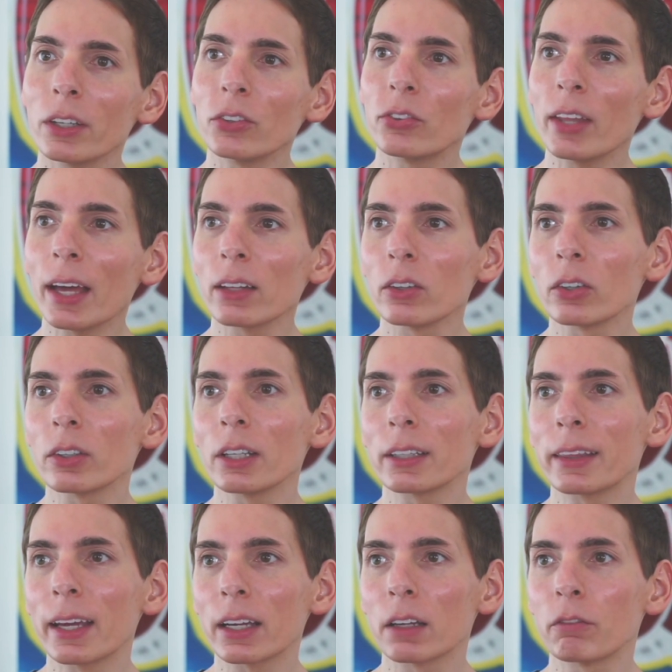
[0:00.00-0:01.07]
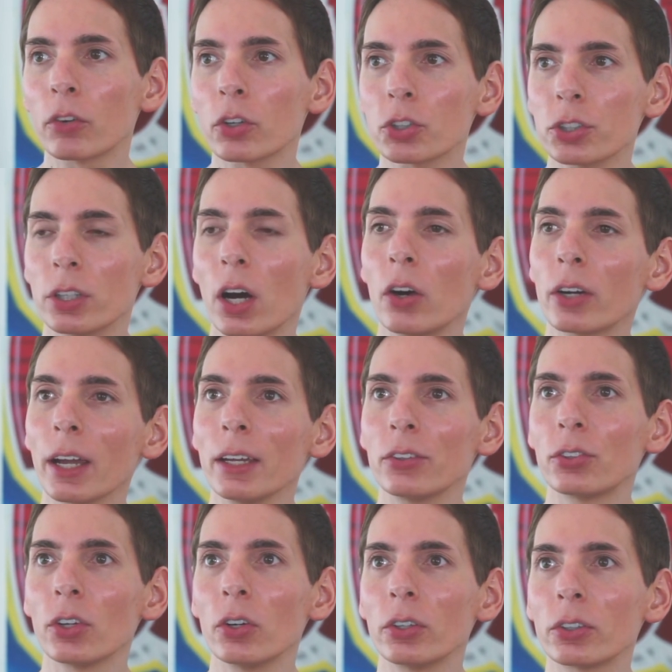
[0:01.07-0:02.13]
does that look like, that conversion? Okay,
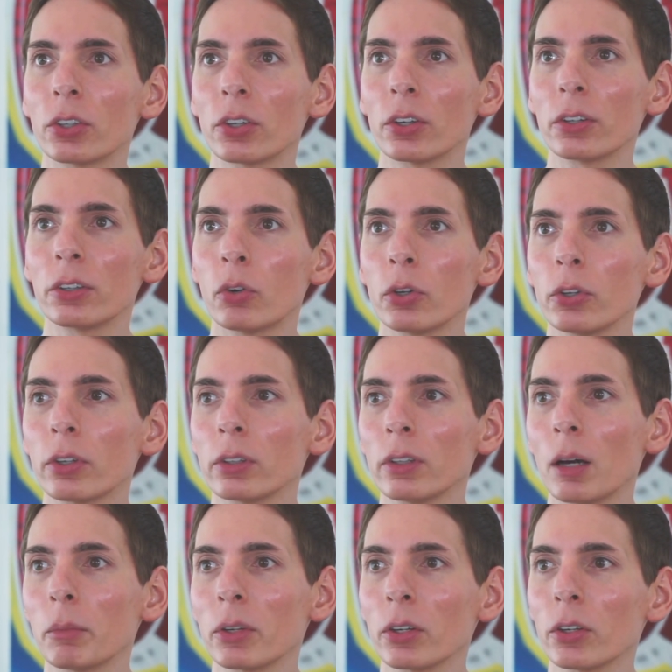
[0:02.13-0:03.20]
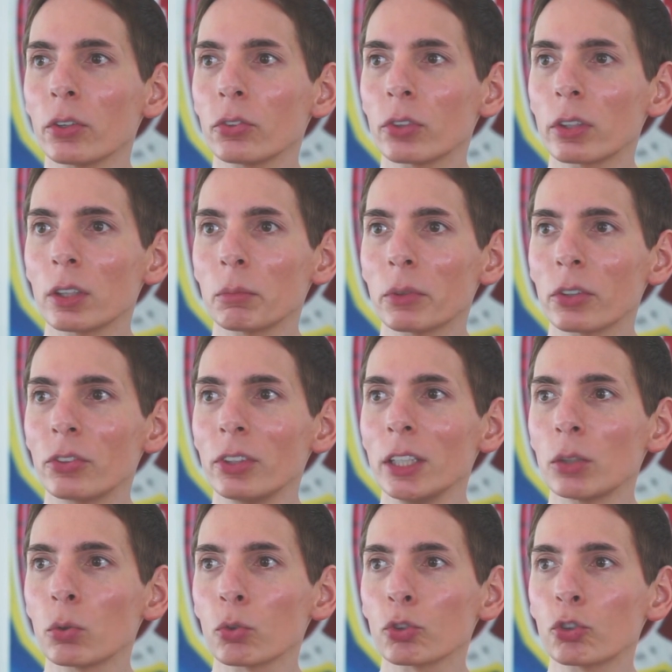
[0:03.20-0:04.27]
so it turned forty kilometers, kilometers
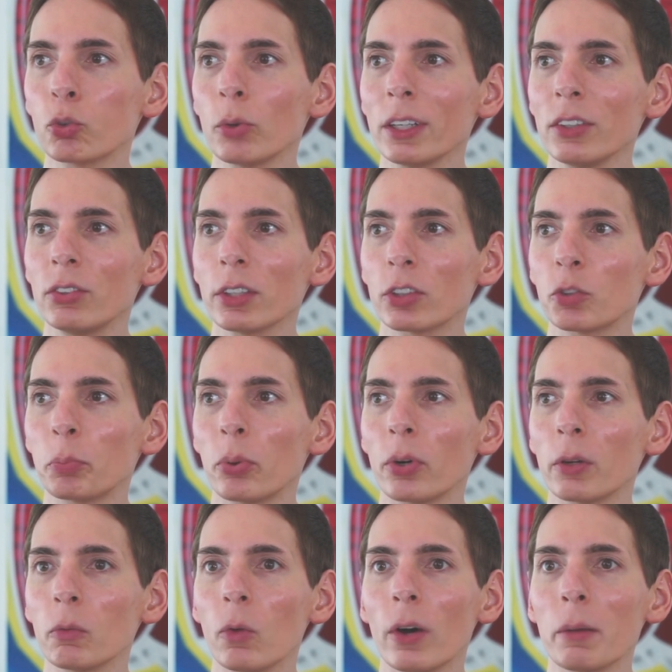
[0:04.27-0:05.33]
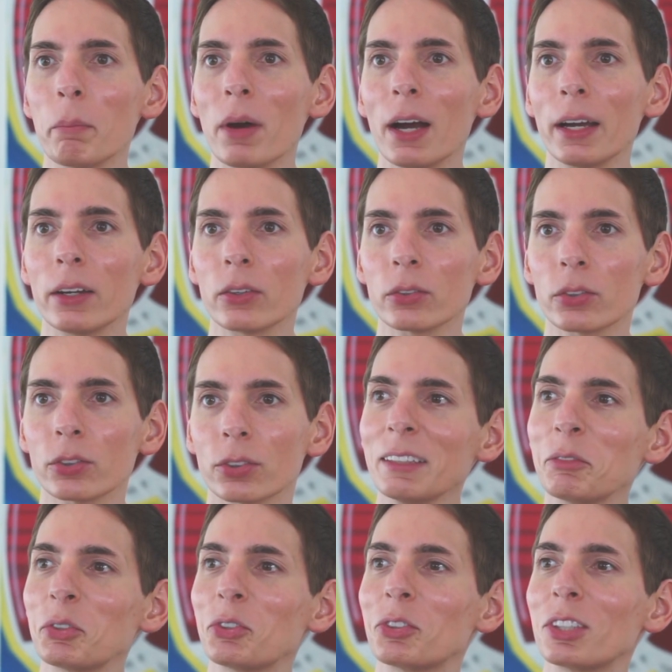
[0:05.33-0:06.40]
equals twenty-six point one miles.
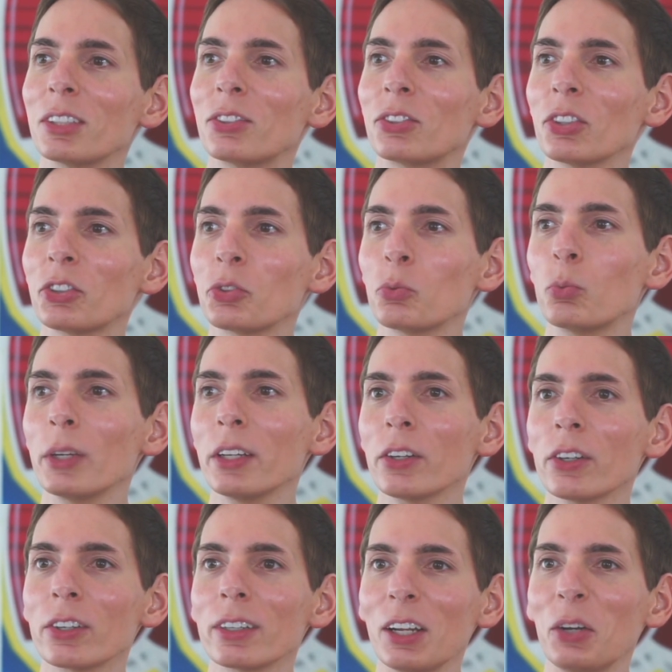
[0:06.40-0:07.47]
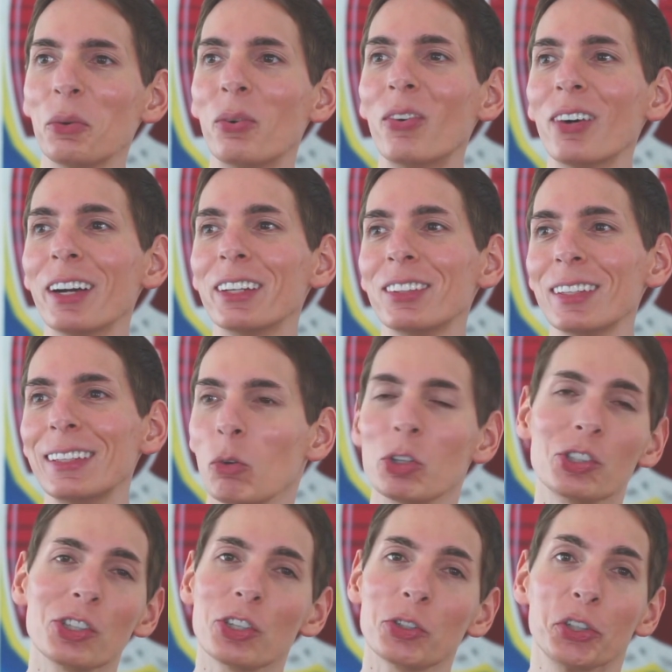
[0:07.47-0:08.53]
It's just such a weird,
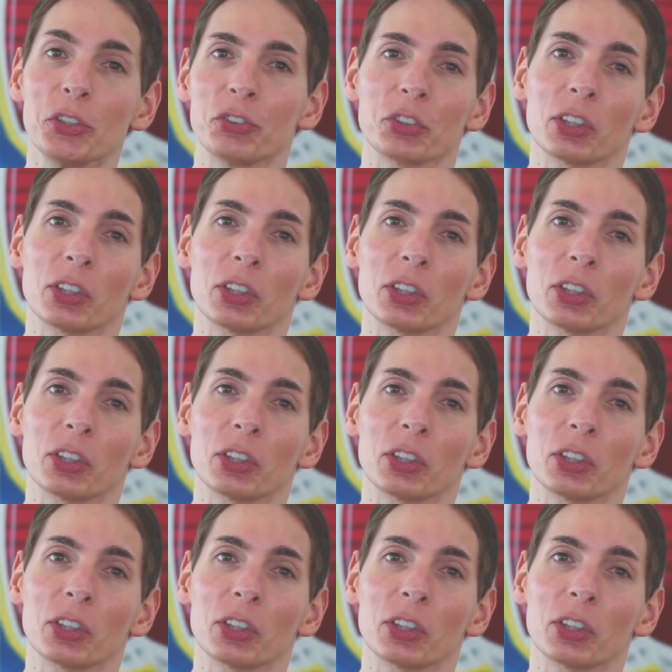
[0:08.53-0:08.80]
we should just use the